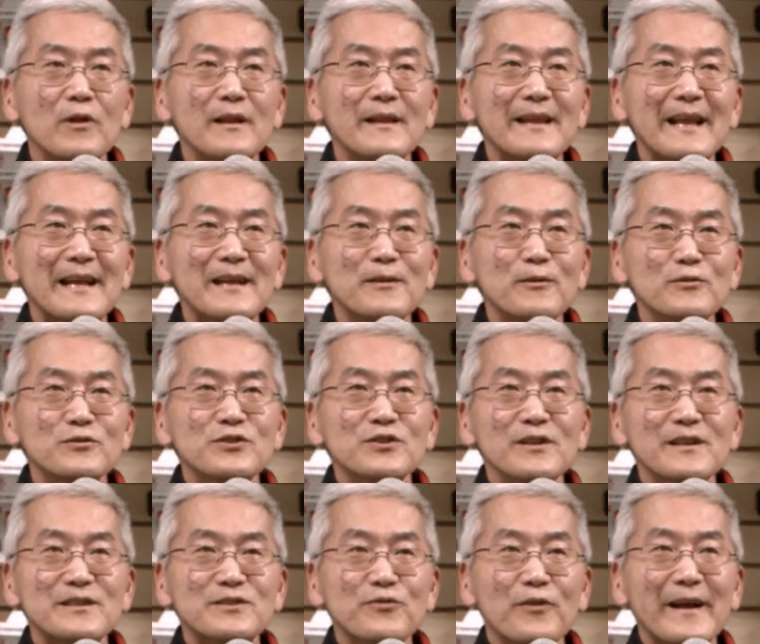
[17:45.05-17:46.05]
they
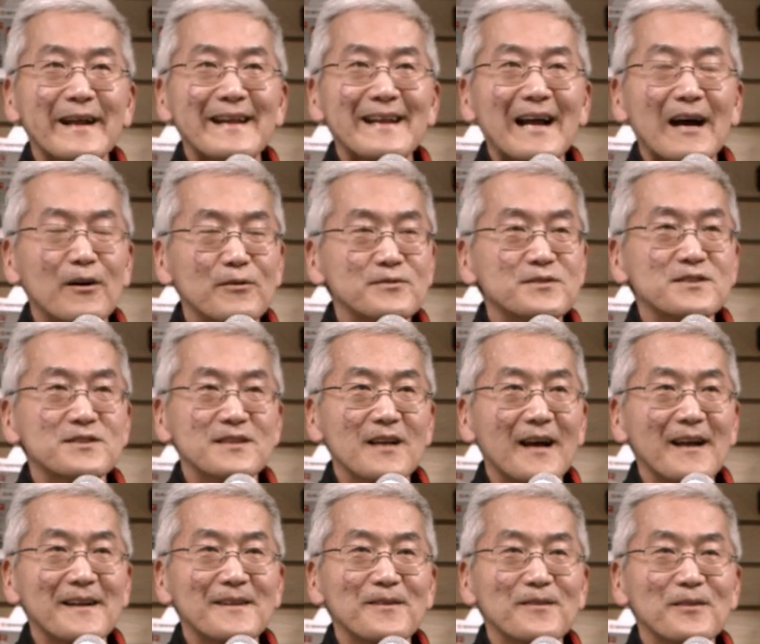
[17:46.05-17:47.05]
usually train
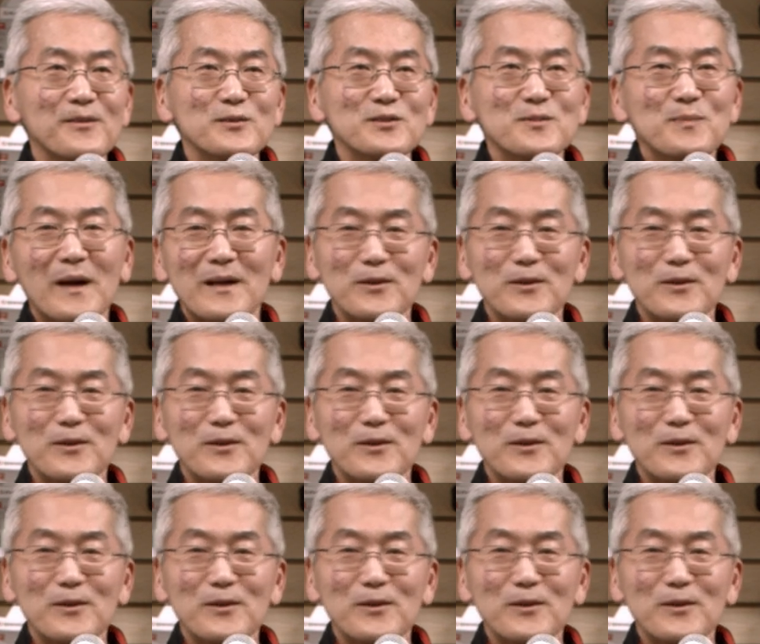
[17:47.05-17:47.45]
outside of those.